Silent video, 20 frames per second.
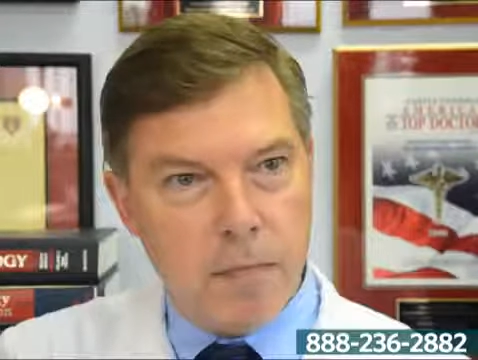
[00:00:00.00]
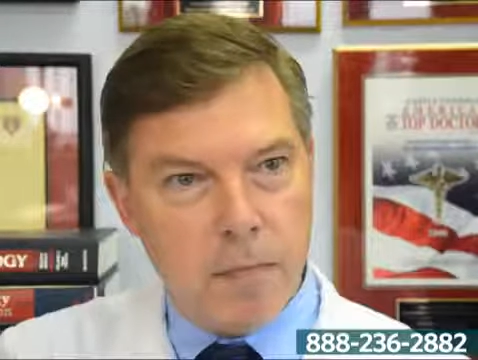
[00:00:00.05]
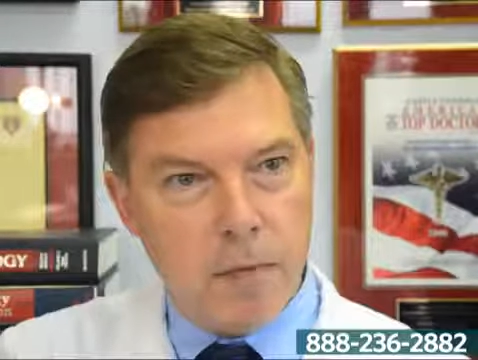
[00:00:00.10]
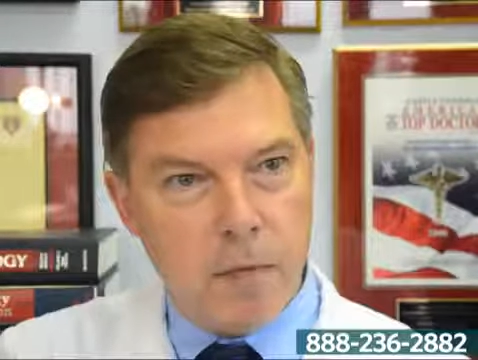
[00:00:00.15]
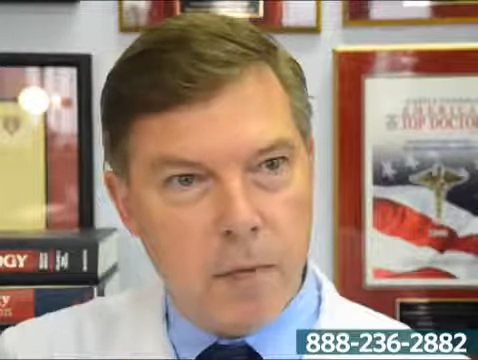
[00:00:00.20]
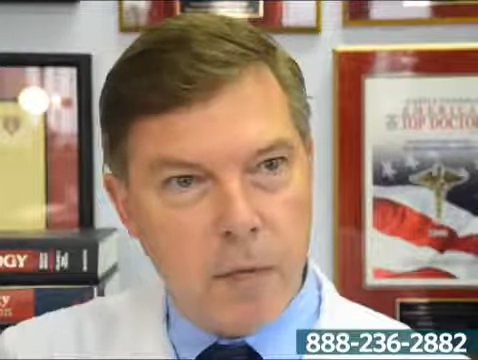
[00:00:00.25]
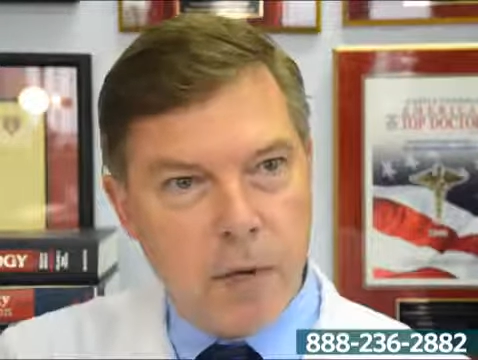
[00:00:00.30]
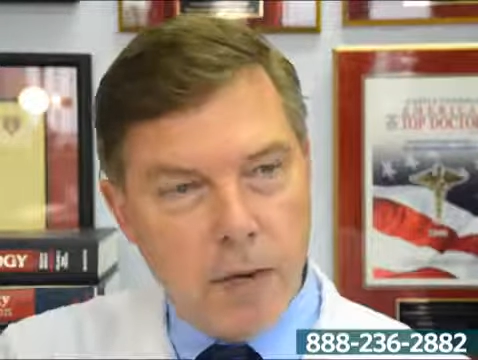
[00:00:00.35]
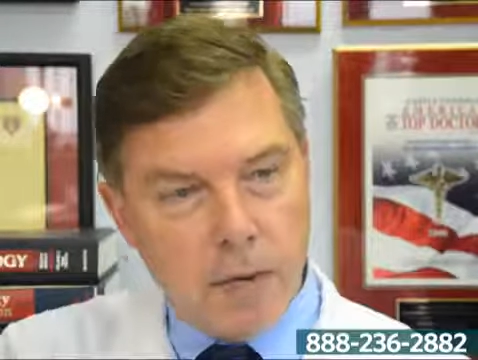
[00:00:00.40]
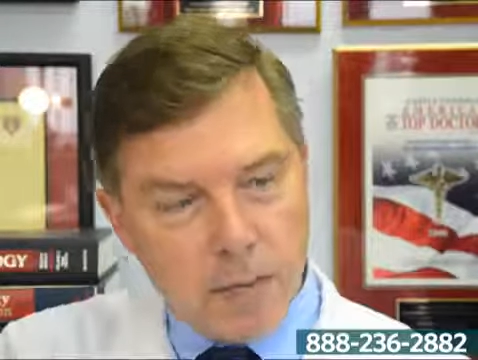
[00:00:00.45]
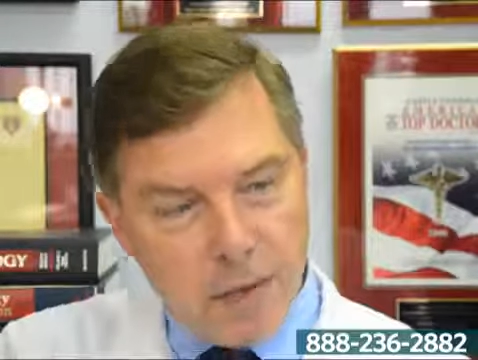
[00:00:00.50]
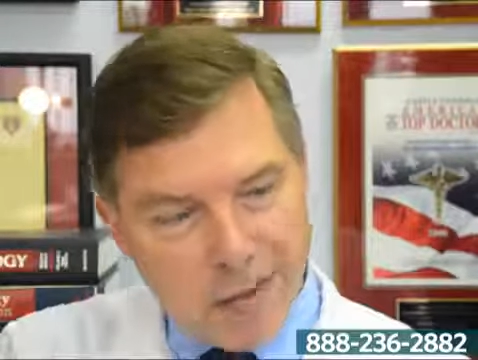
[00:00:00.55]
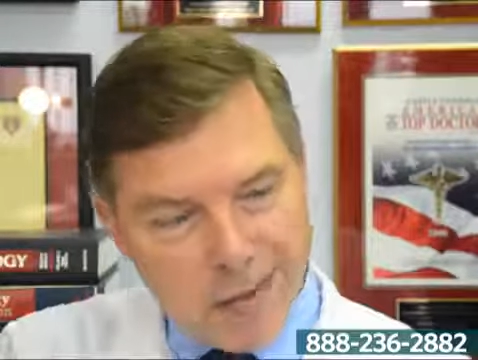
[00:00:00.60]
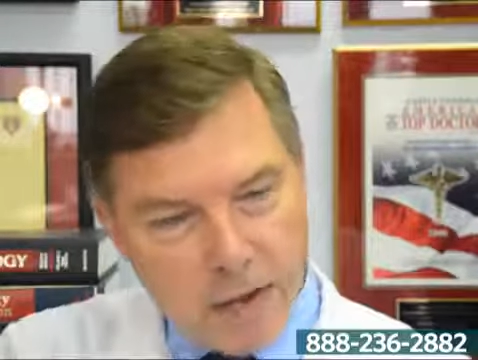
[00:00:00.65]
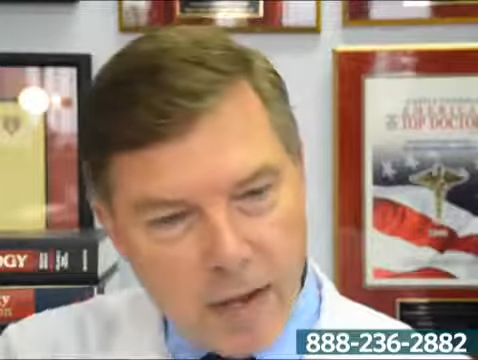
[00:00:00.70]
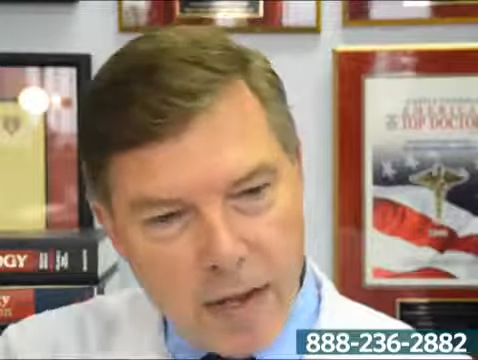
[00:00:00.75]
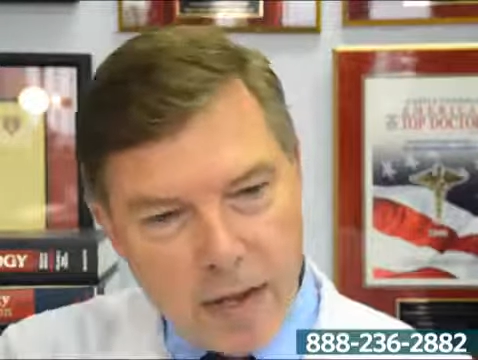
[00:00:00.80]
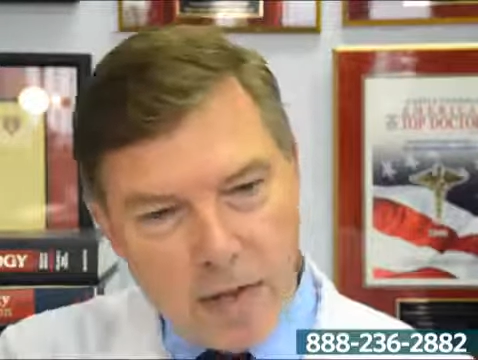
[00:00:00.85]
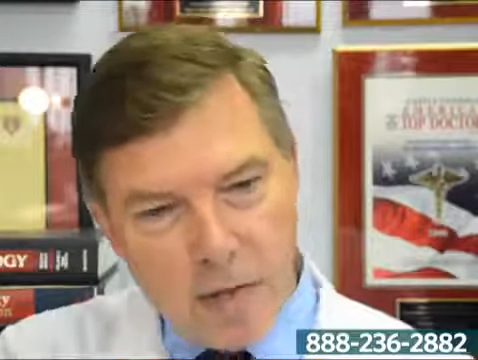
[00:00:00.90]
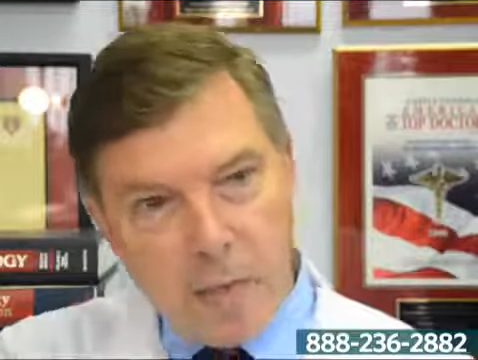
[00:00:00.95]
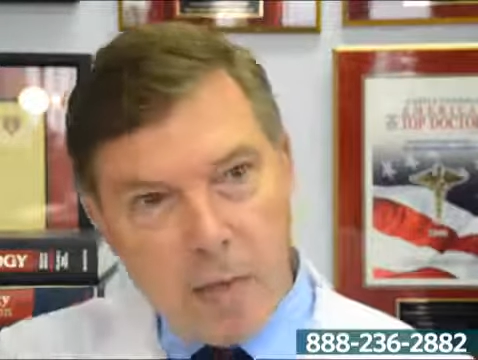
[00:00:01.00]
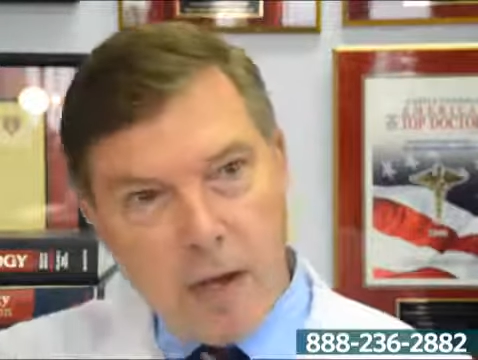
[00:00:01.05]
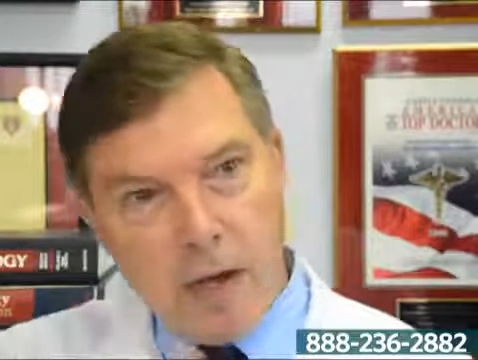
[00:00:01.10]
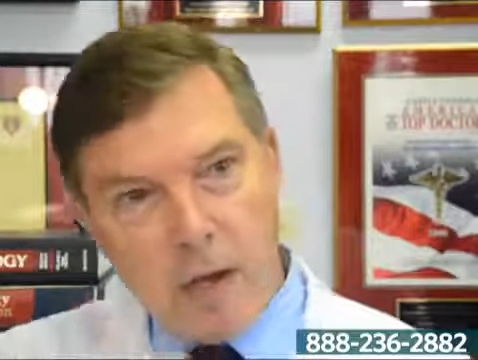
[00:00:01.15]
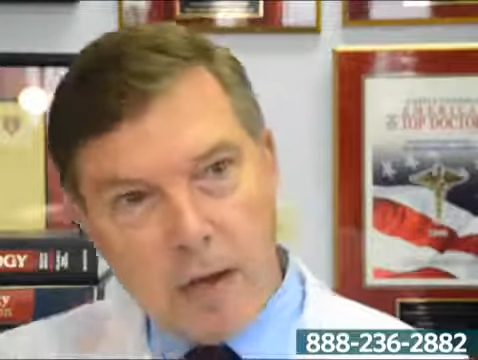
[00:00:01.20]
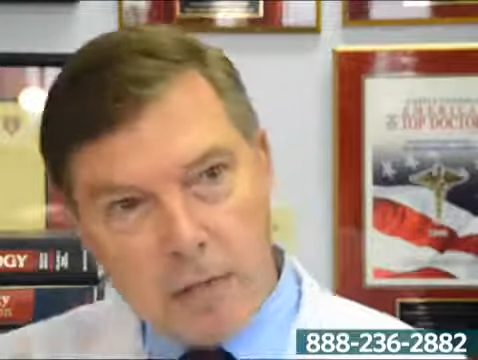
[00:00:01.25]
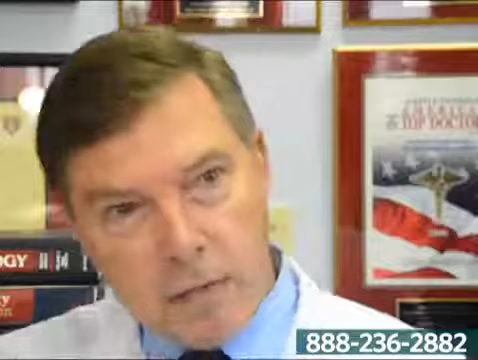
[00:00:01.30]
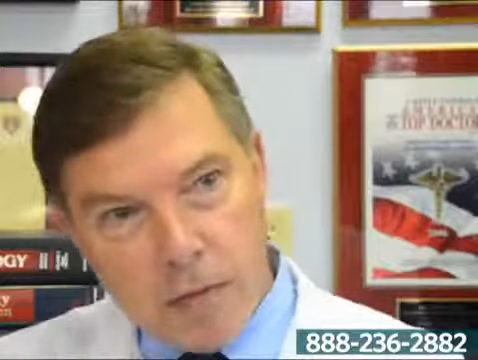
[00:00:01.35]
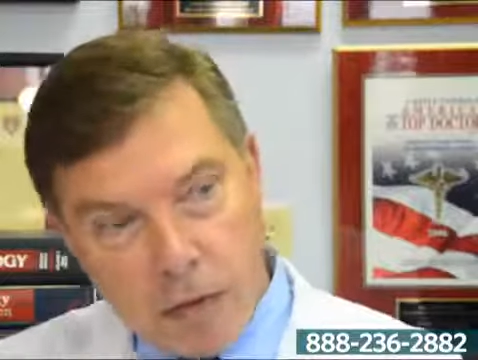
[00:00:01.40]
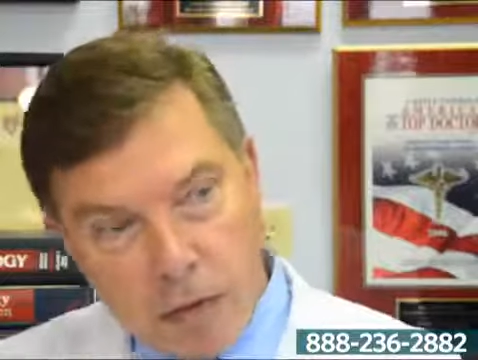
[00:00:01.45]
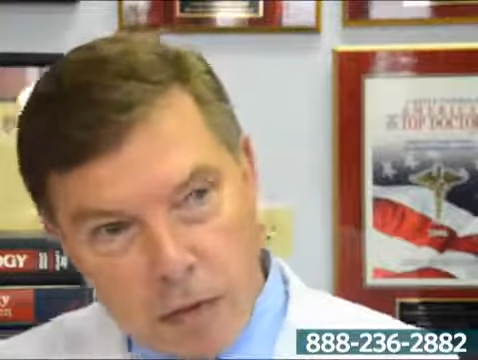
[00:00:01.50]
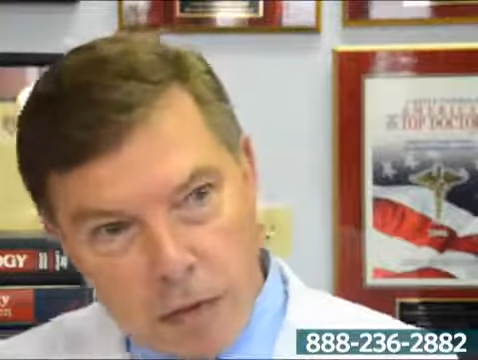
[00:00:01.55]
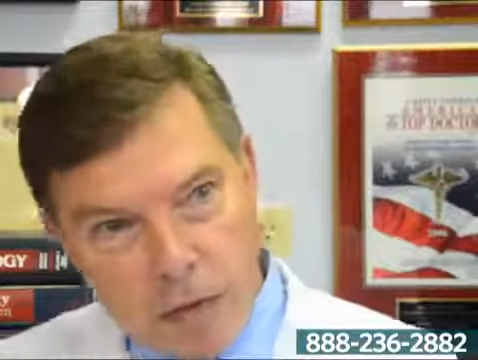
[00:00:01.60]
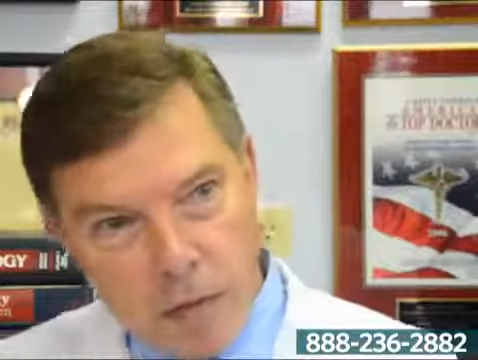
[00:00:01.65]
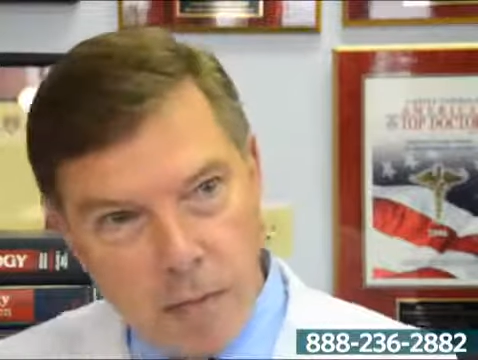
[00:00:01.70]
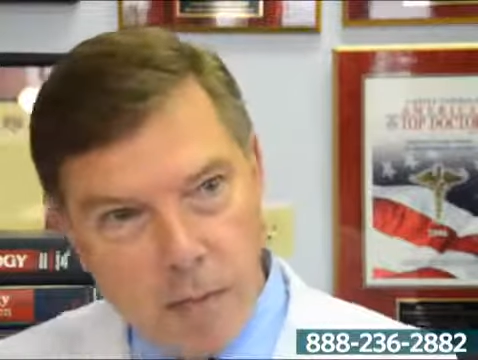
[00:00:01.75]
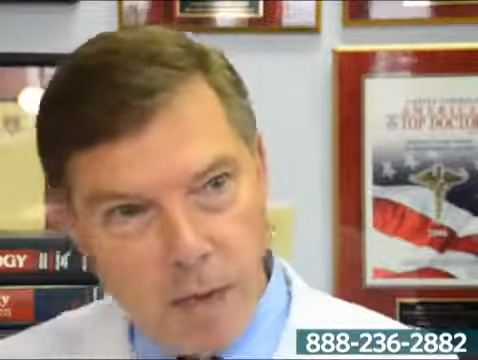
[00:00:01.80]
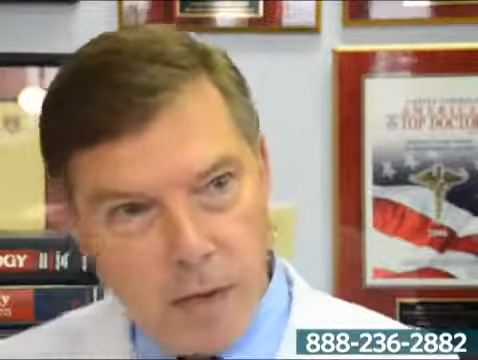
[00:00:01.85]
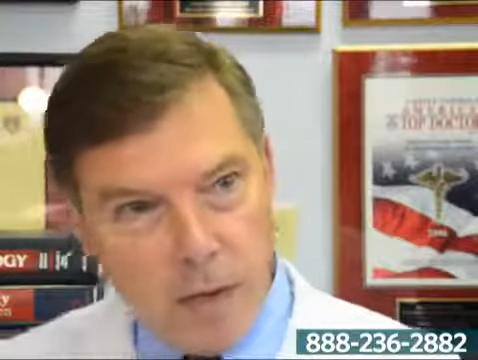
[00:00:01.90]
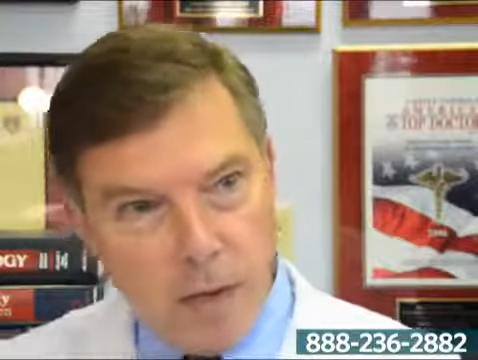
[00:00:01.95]
So we'd have to take them out of the
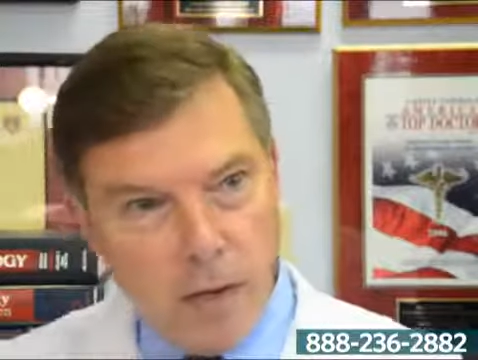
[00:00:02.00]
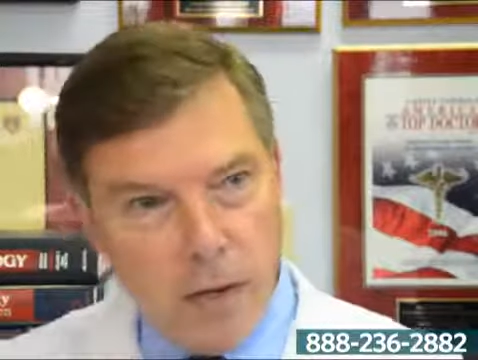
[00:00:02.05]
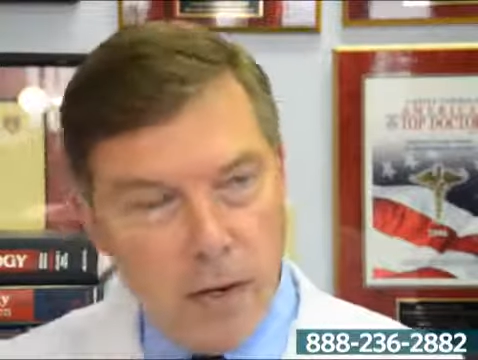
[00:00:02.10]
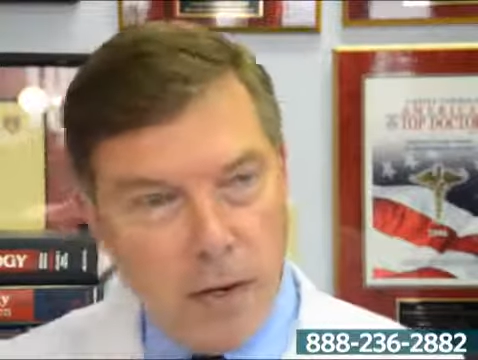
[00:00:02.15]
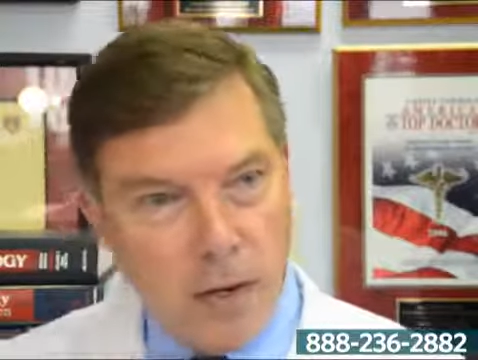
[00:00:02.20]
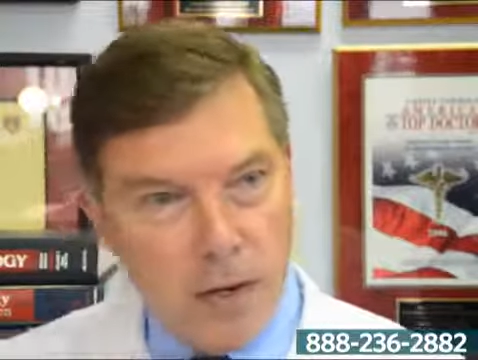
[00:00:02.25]
incubator